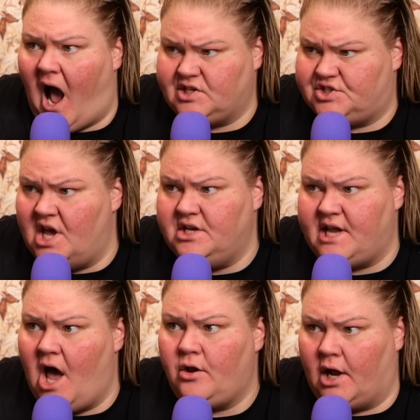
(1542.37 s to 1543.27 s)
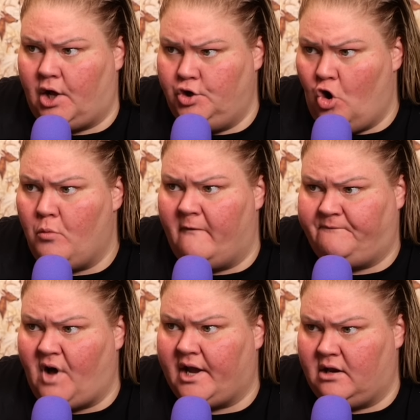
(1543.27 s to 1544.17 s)
I sit down like a normal
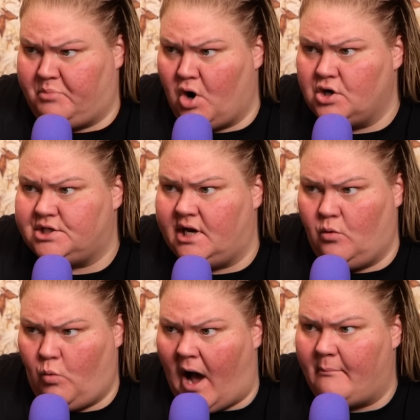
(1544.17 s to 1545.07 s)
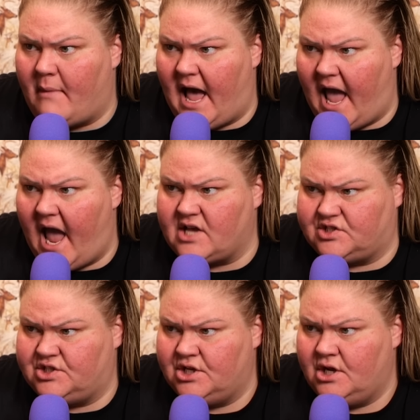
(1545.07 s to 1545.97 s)
fucking person and wipe my
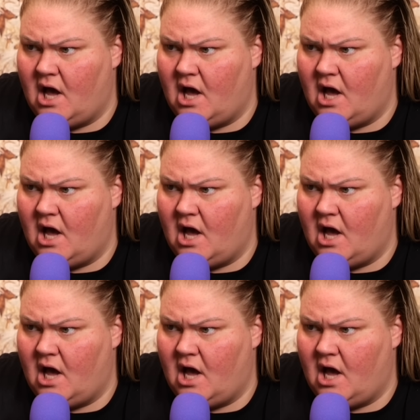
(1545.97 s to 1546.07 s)
ass.